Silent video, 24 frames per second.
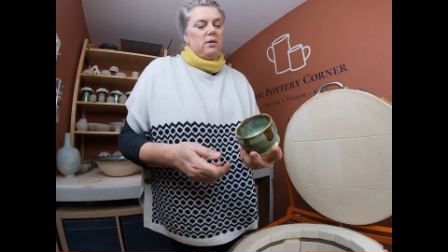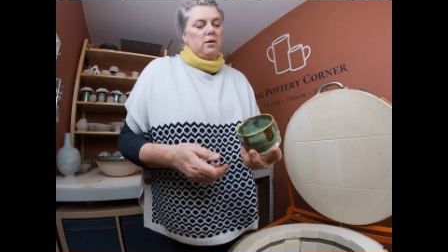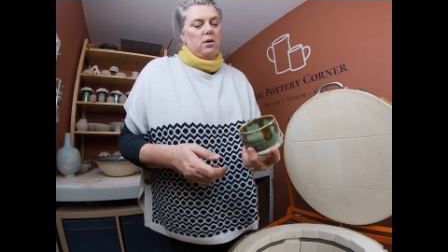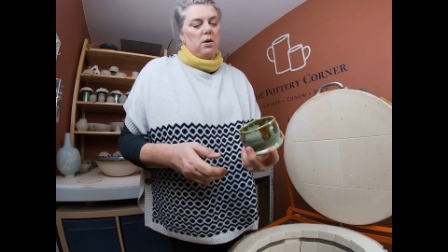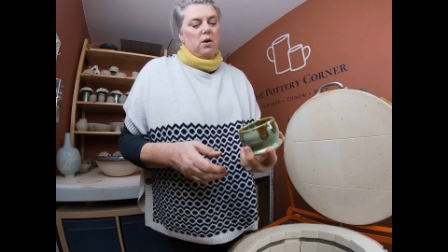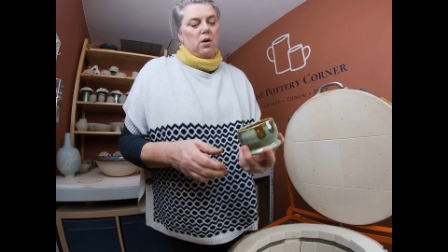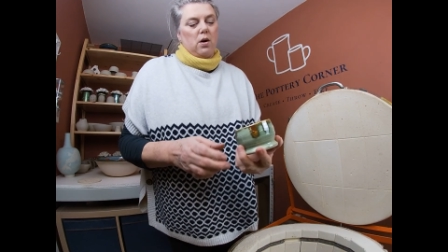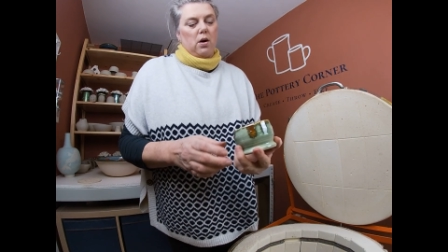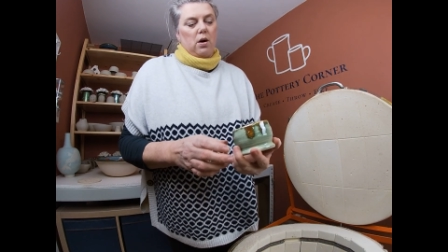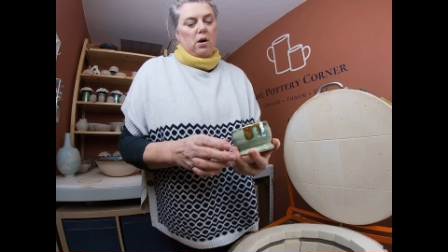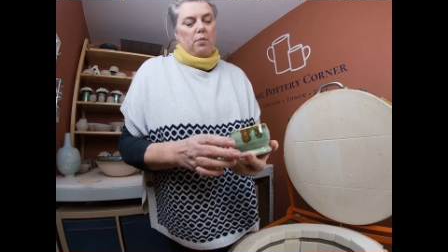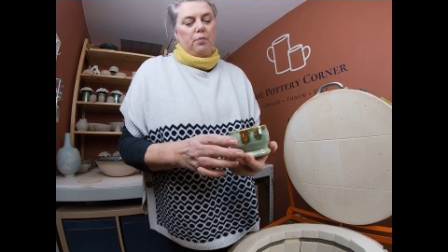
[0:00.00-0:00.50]

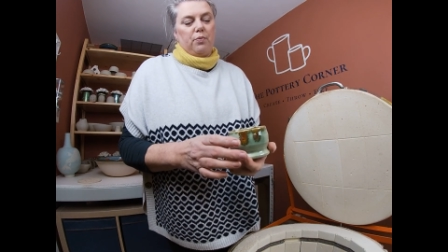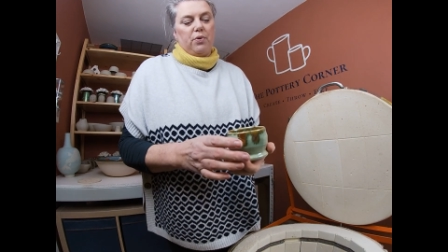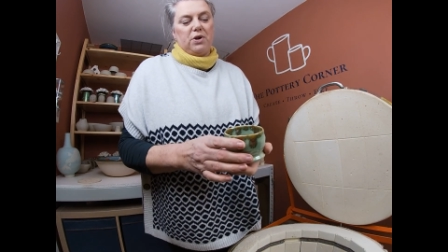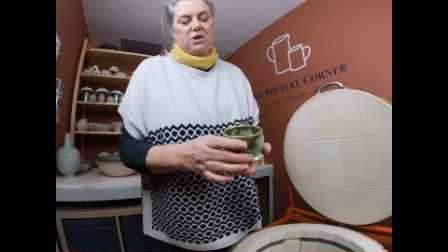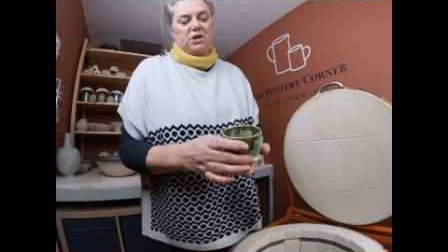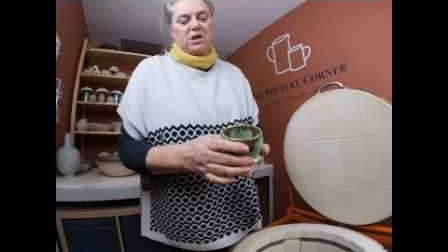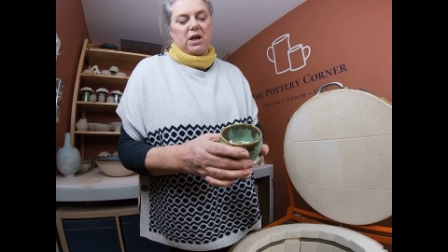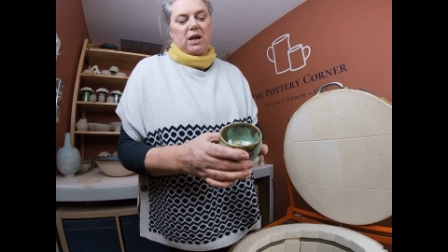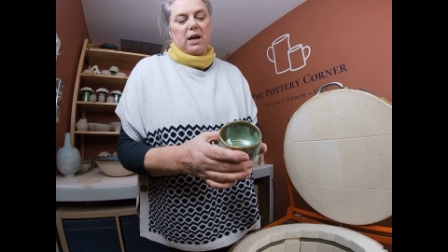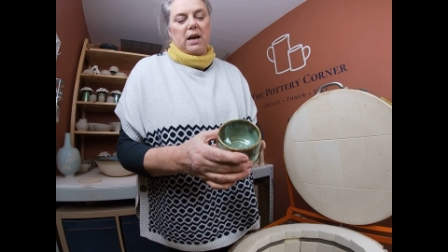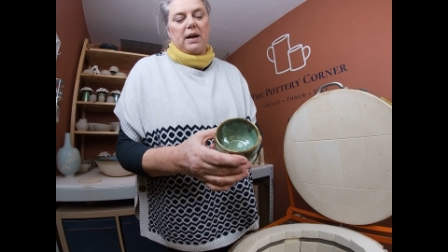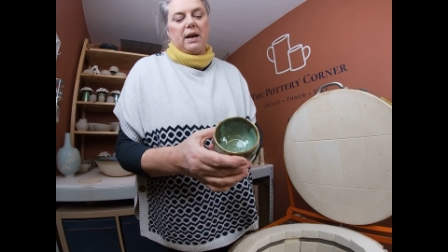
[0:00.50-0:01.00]
Oh,
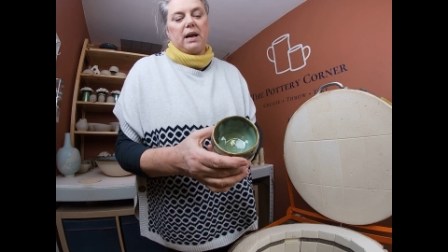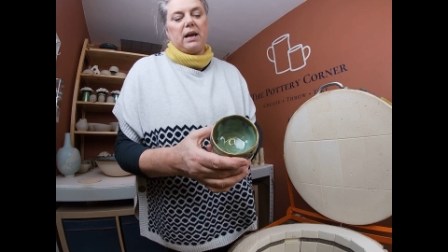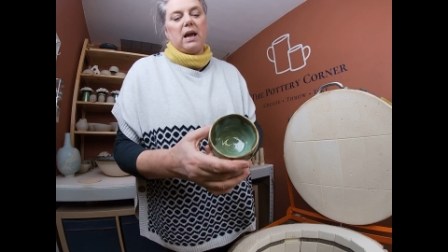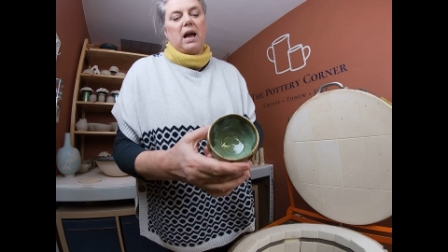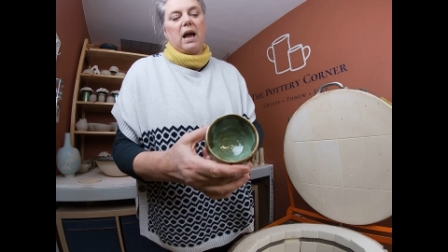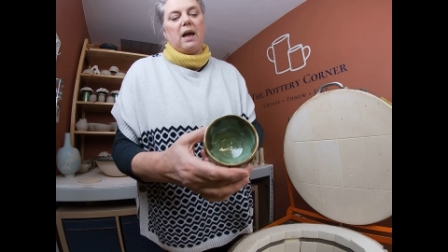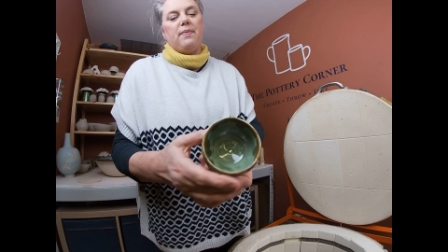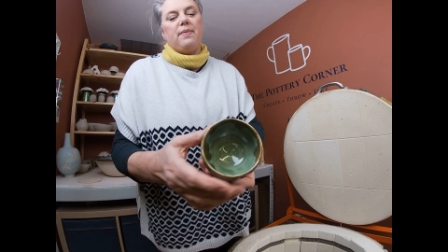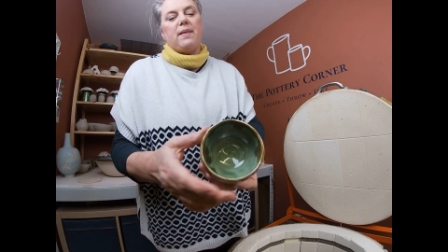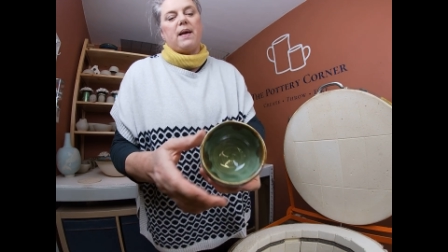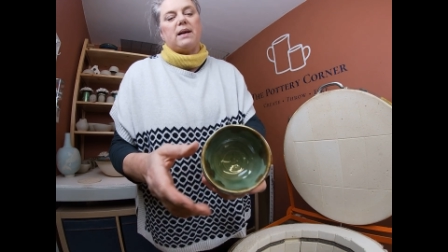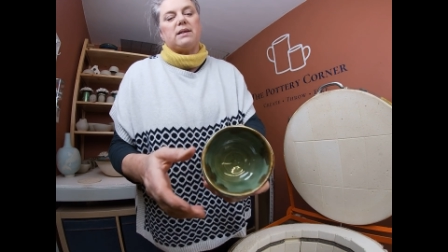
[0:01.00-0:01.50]
pretty. And
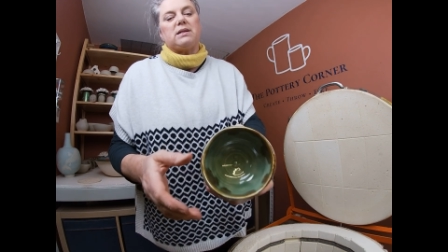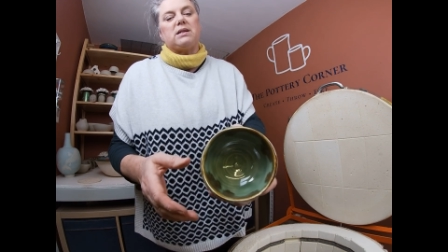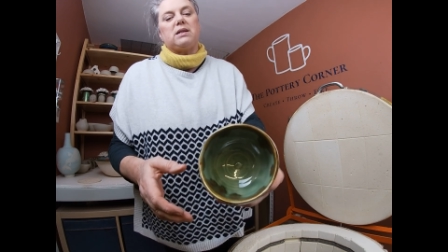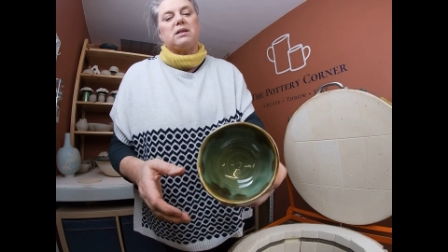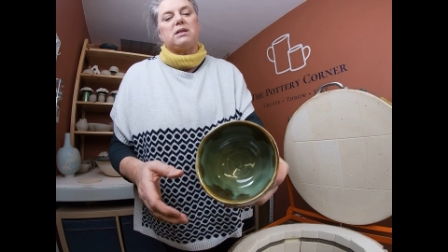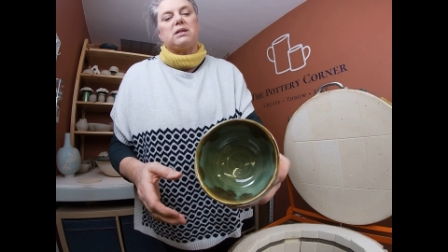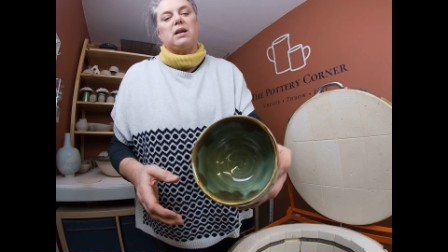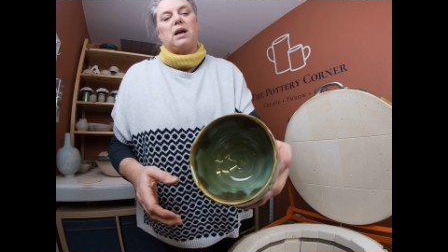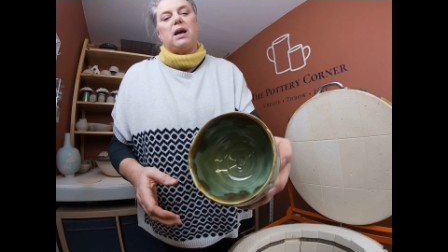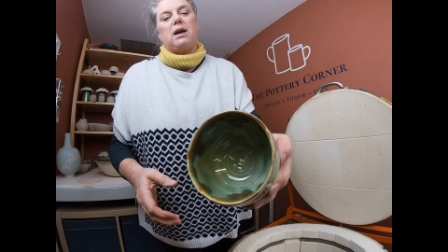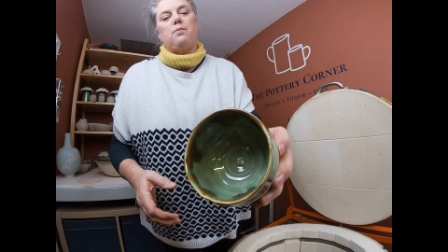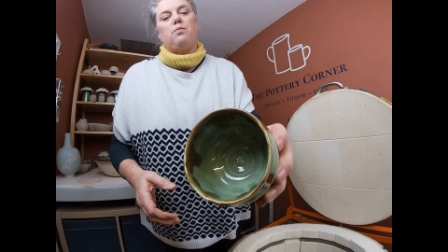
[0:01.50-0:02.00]
again, that's the
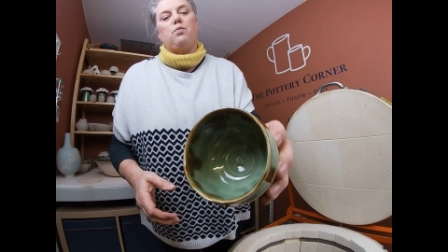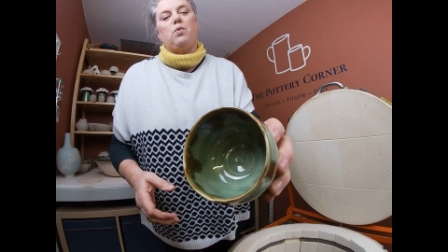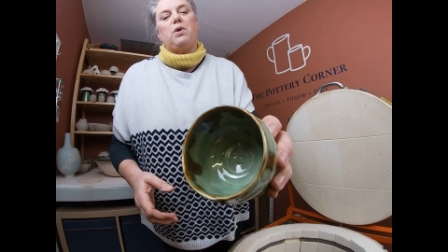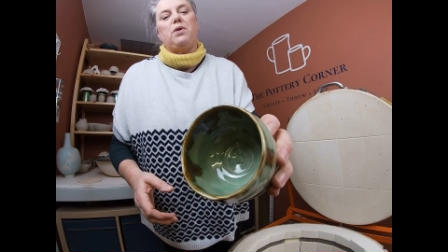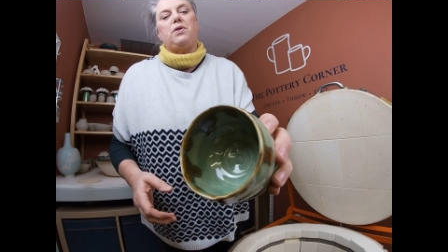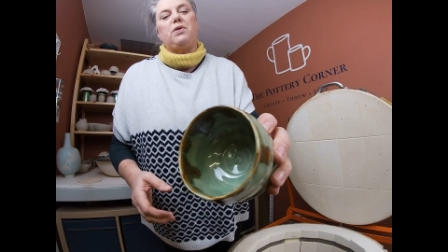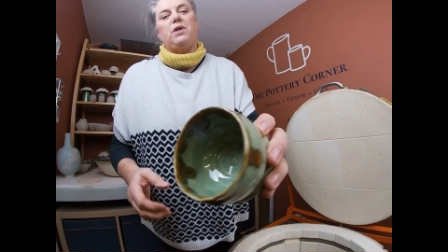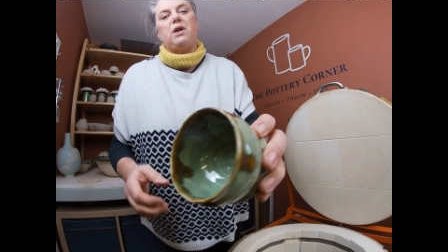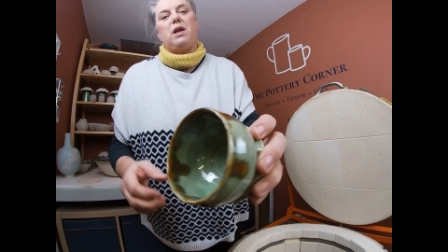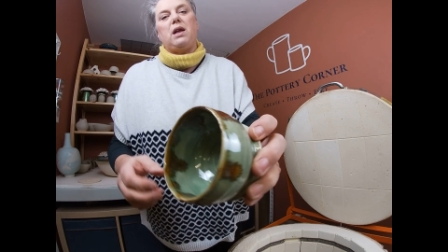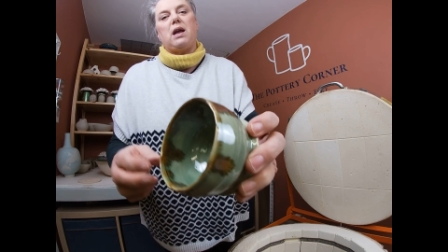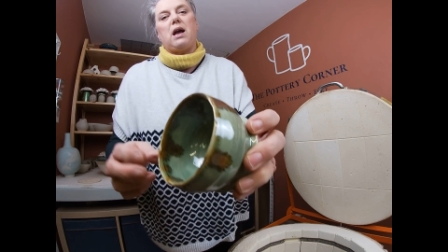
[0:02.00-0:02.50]
same
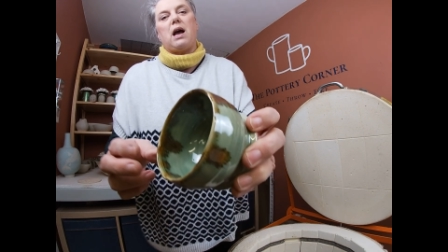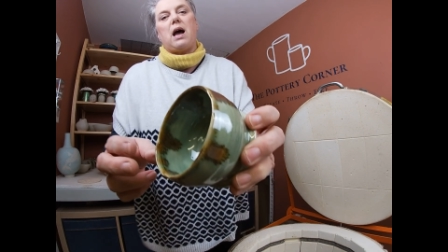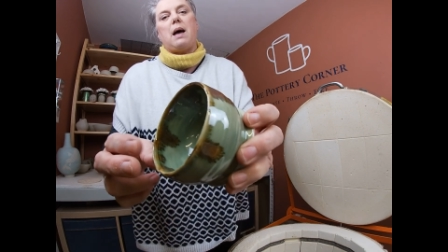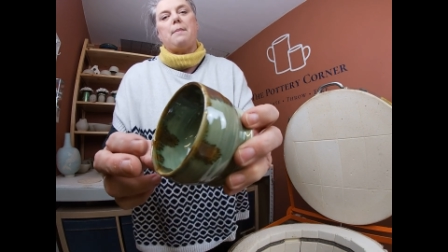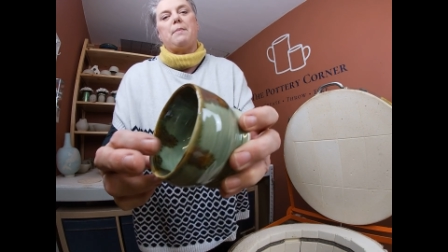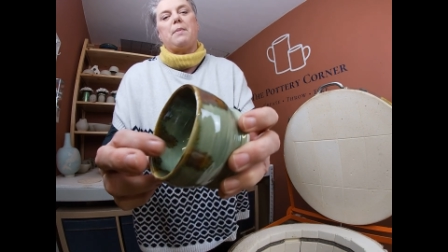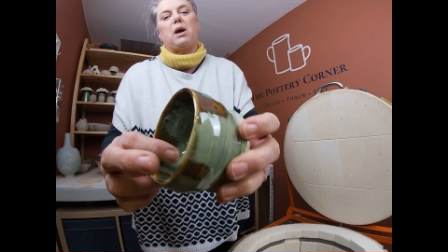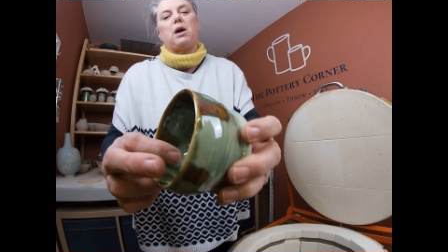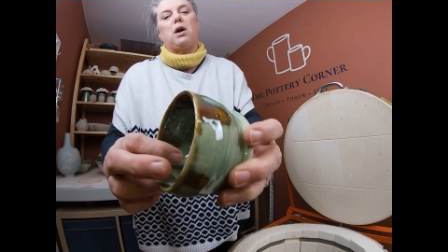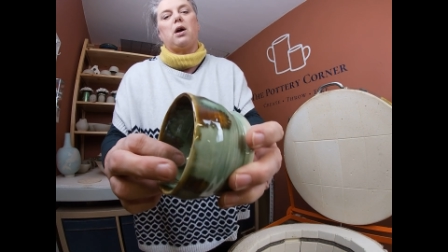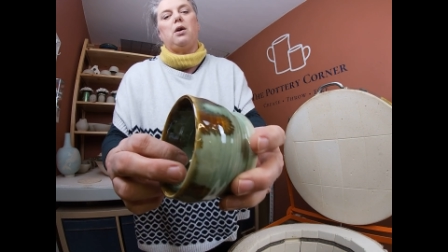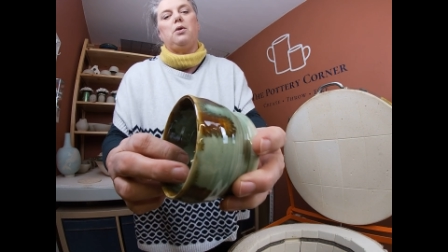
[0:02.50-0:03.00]
with the
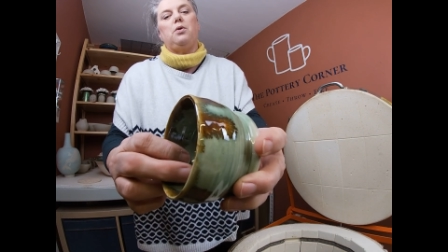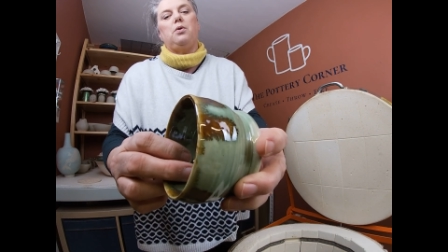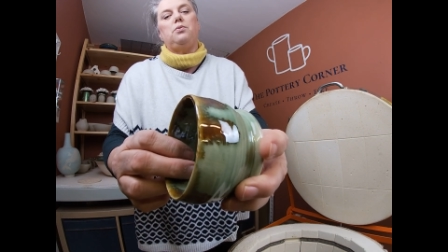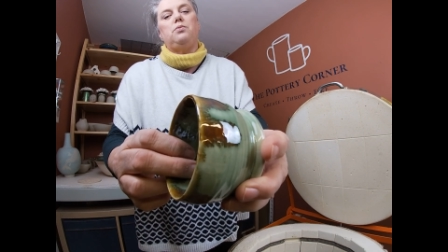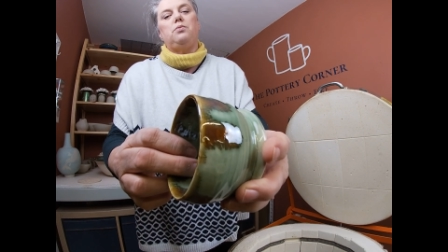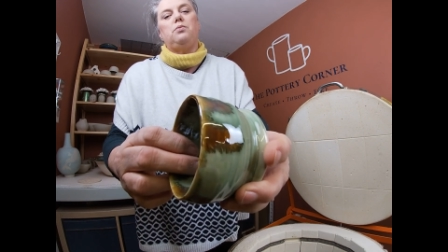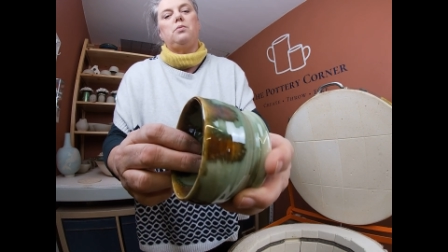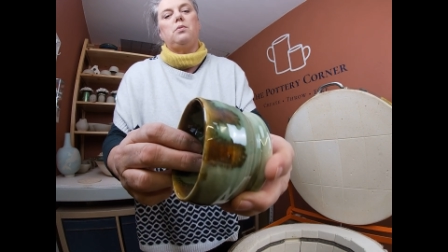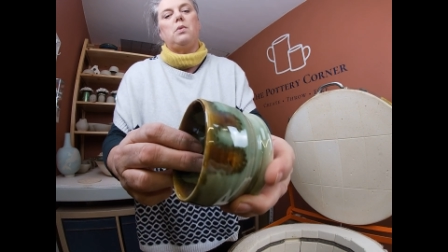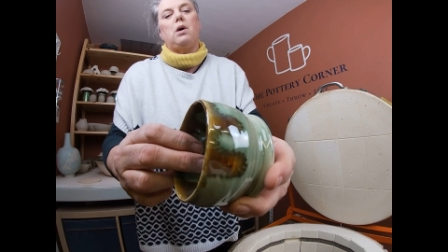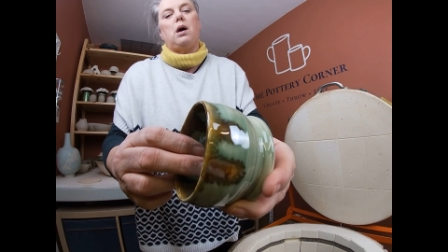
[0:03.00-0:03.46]
Amaco